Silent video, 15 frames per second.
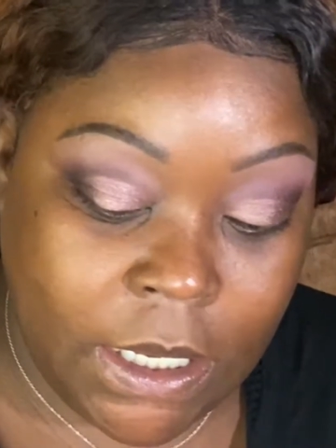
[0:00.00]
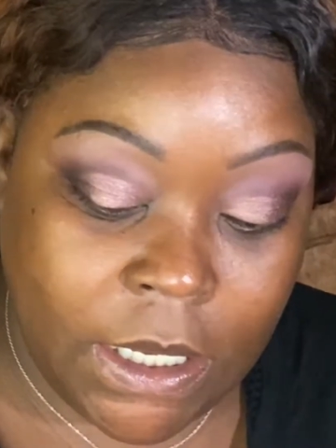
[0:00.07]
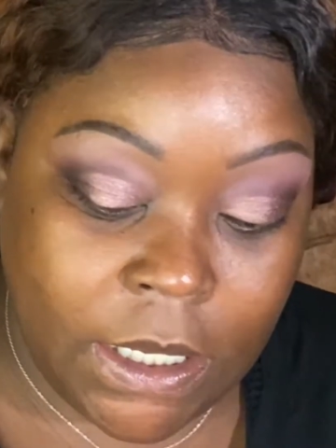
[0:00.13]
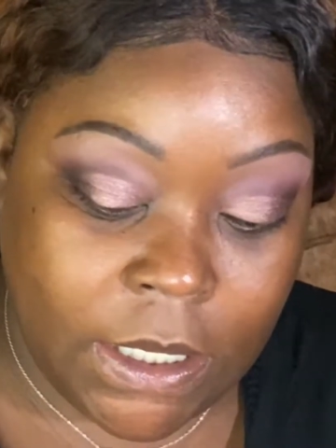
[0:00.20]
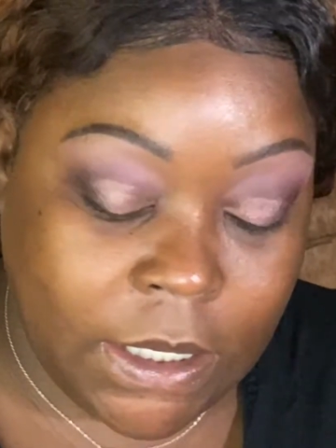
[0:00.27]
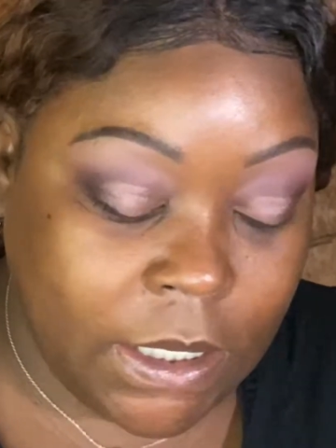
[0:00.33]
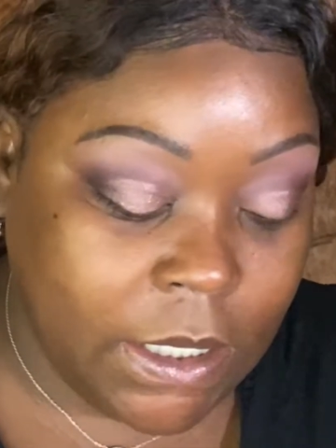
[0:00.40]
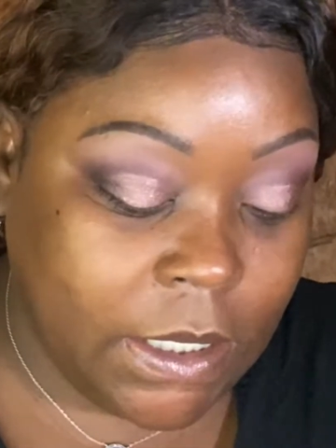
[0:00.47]

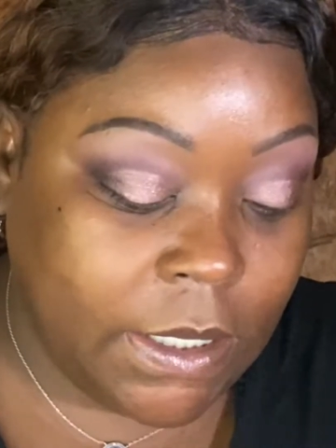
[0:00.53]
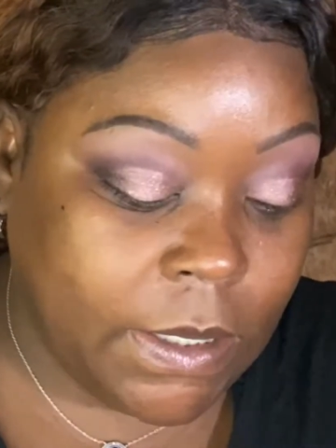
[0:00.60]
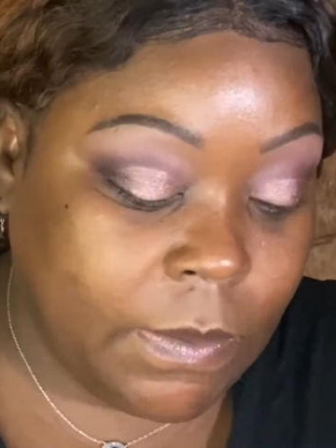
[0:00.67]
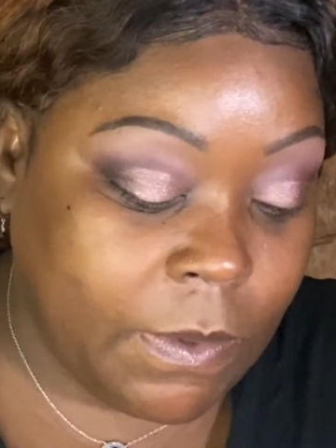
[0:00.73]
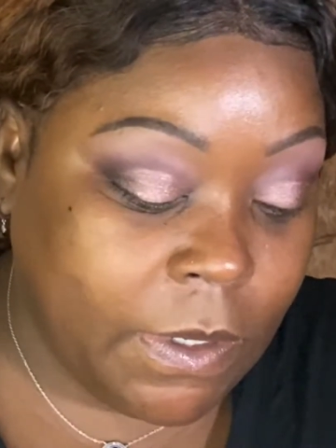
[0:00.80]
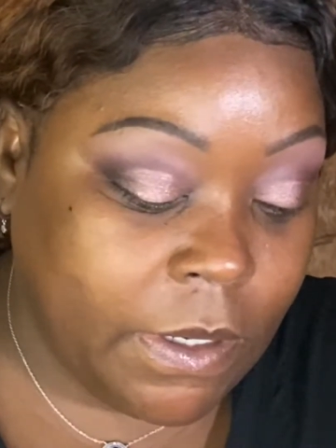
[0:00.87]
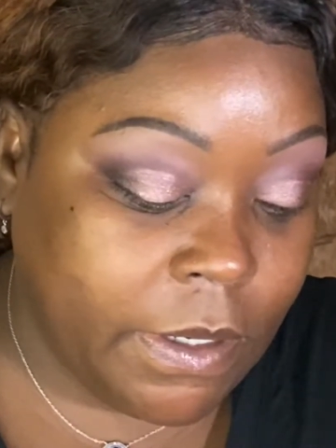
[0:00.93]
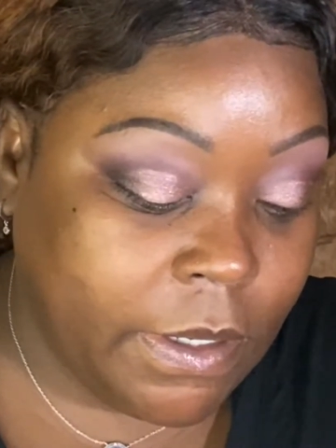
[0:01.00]
this
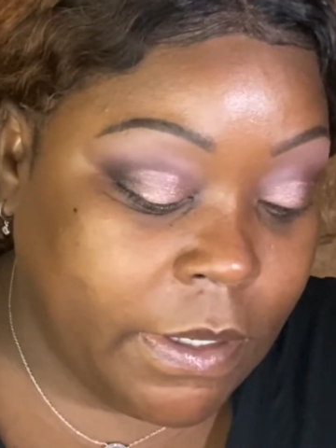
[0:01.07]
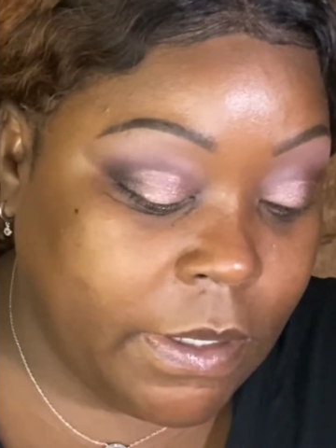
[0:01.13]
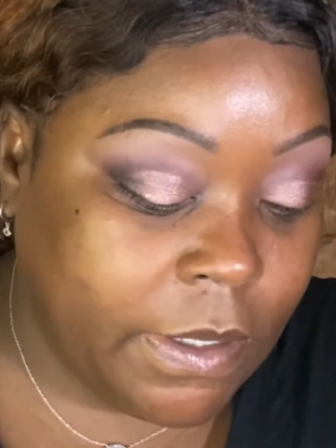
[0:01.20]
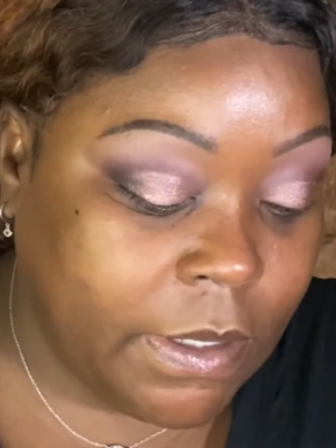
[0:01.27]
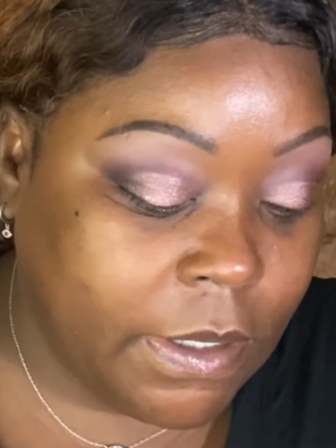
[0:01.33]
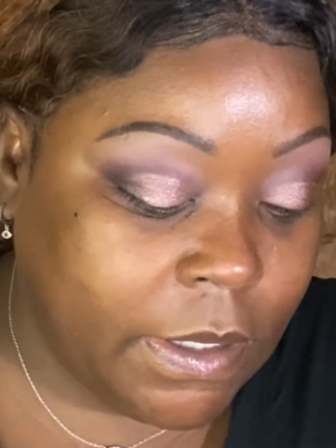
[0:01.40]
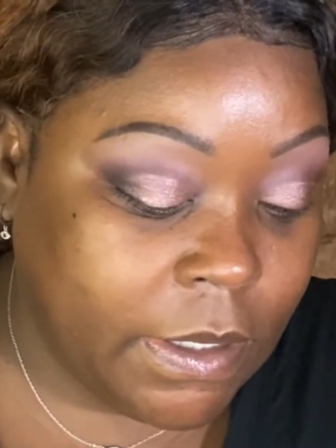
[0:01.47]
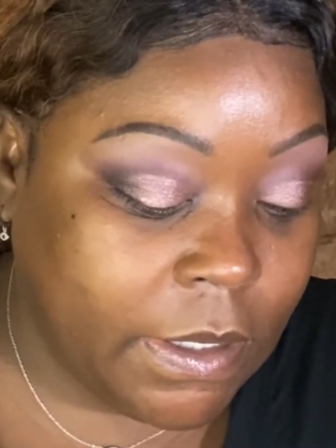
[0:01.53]
one
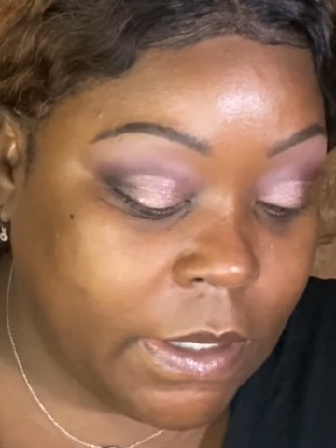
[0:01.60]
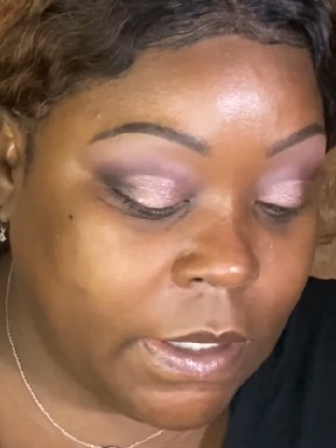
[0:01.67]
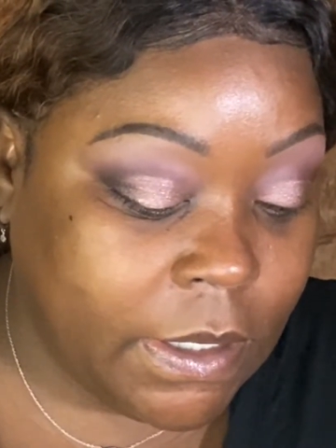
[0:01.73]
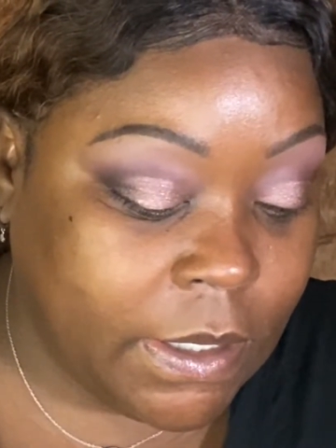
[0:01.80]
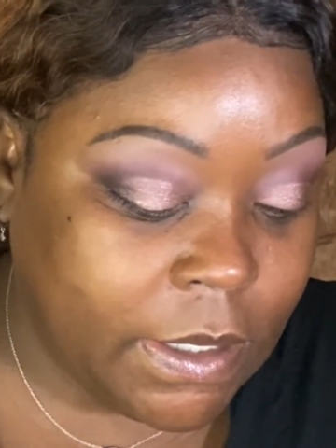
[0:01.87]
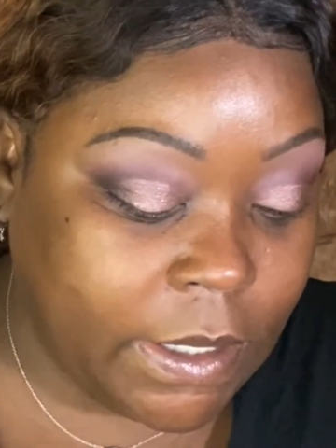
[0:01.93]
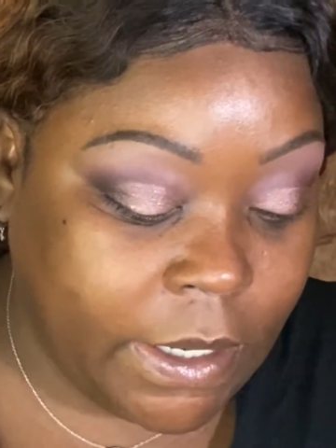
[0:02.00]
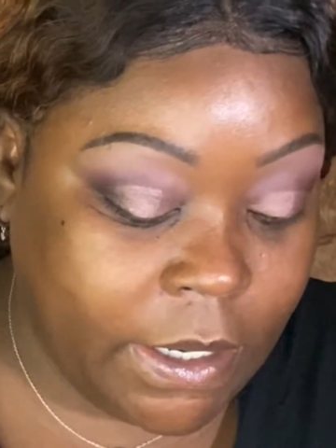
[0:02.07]
is
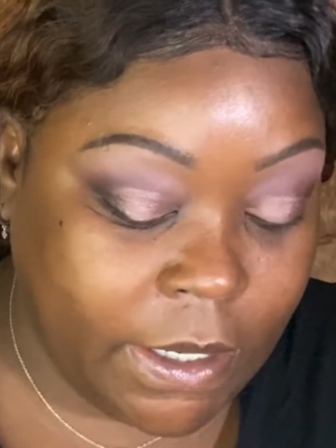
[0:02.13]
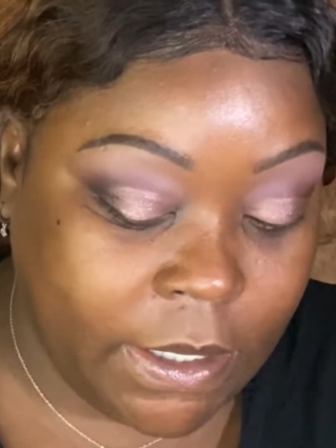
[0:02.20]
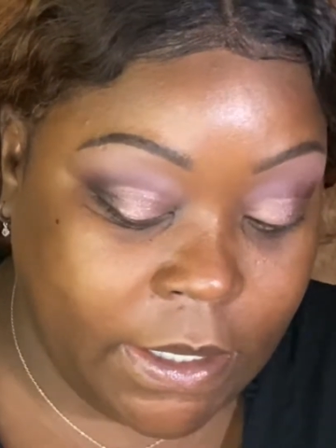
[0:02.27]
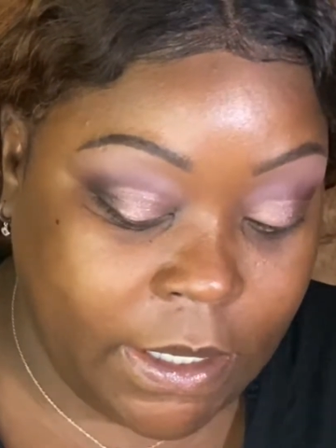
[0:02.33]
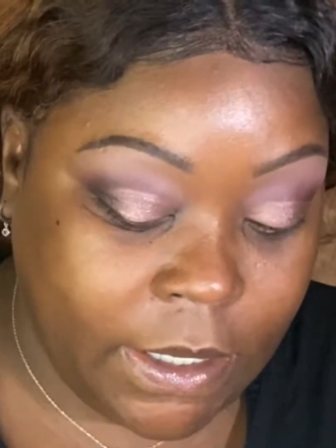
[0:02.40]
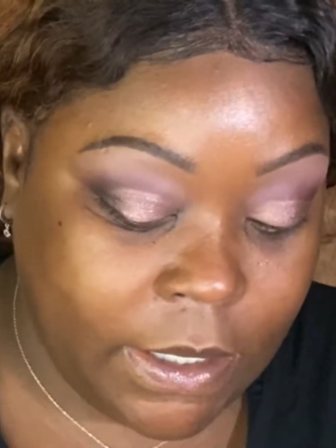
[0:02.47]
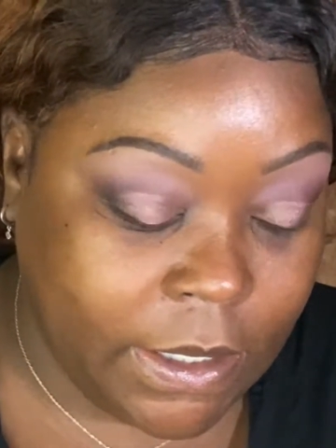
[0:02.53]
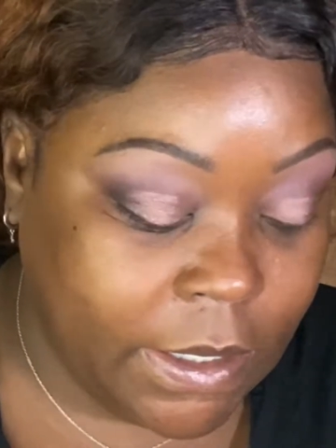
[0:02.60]

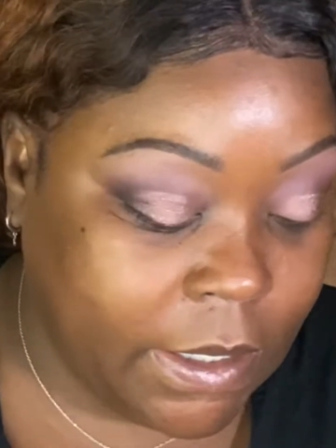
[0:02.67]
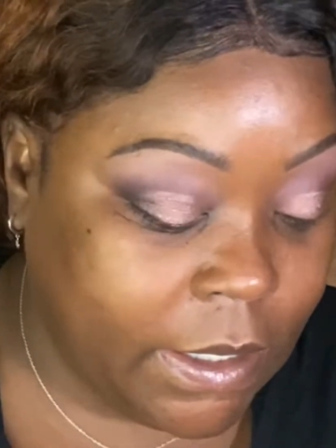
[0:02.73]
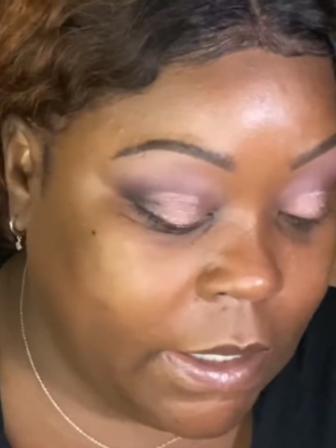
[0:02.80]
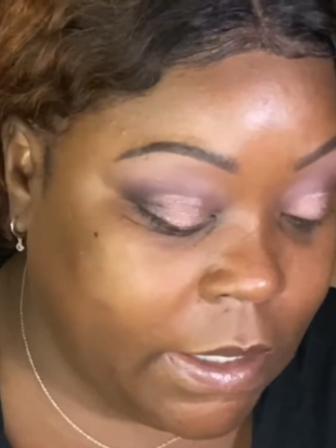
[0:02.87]
Psychedelic.